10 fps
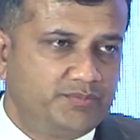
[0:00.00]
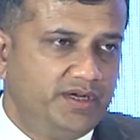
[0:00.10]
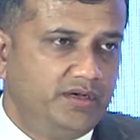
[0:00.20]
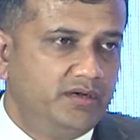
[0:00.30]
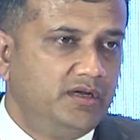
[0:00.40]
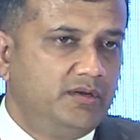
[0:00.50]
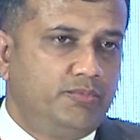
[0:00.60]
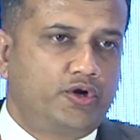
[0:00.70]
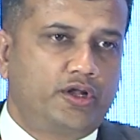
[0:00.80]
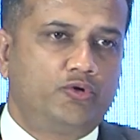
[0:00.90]
been
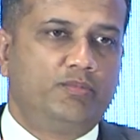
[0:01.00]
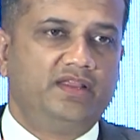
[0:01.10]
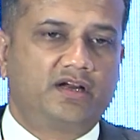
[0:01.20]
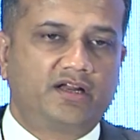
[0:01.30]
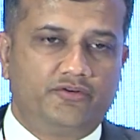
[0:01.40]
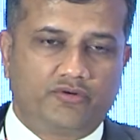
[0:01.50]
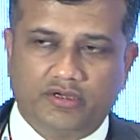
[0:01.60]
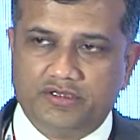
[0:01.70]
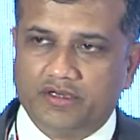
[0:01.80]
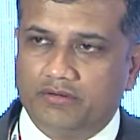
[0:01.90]
brought out by the
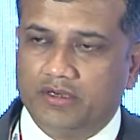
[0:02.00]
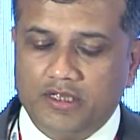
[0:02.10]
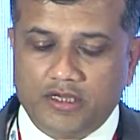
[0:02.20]
Controller General.